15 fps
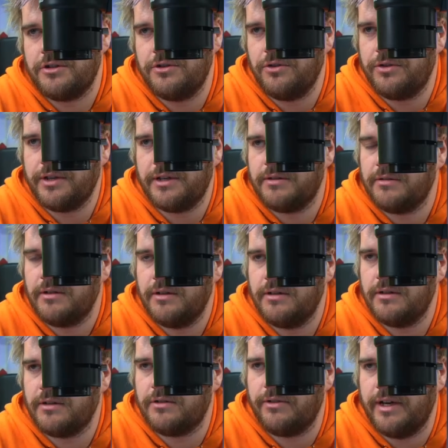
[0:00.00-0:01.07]
Nothing
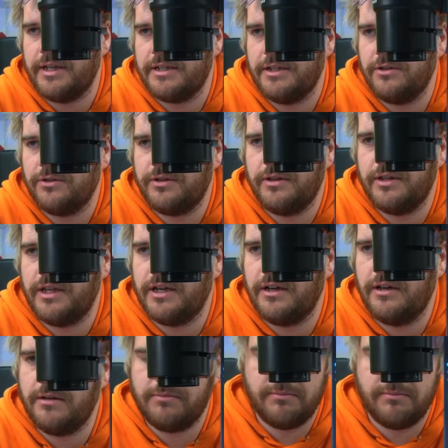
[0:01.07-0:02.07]
crazy, nothing that you're going to